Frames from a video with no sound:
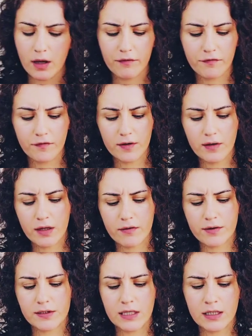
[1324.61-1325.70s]
I feel like
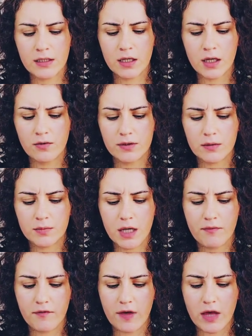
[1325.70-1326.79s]
they're sending you some
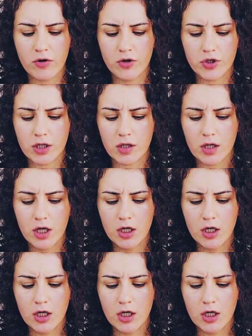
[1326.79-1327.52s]
type of energy